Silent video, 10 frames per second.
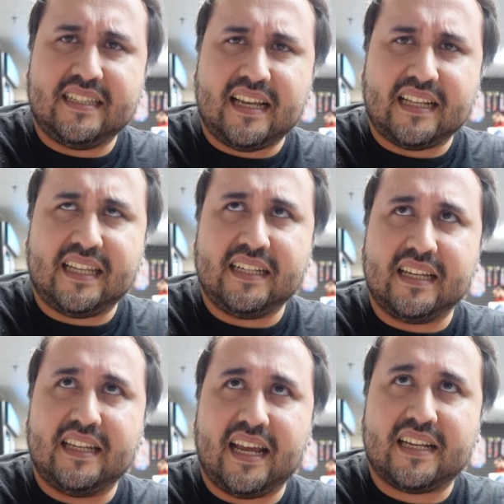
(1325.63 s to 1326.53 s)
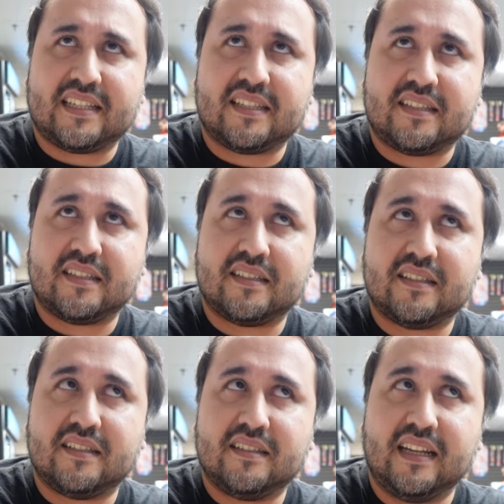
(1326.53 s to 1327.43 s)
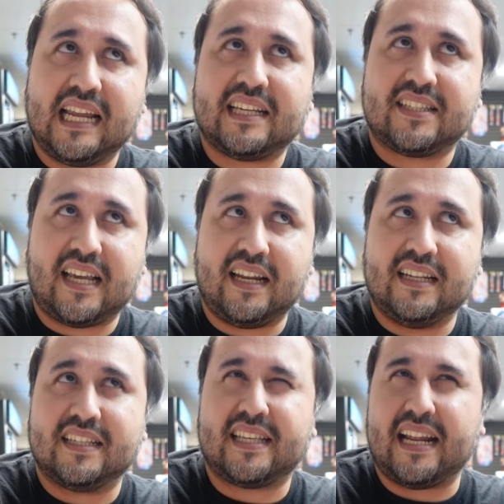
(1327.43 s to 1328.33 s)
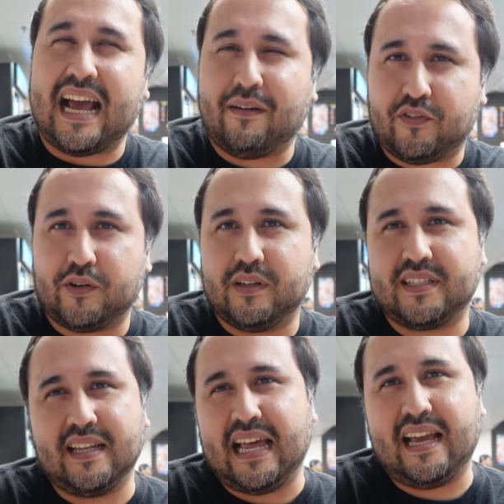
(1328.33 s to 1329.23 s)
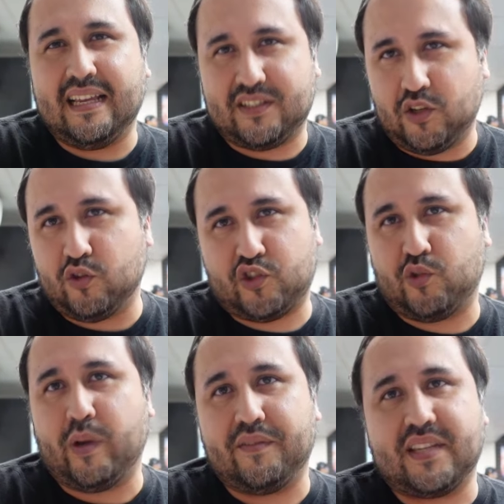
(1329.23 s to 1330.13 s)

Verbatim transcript: I think the next, the next set and the set after is the la- is those two waves.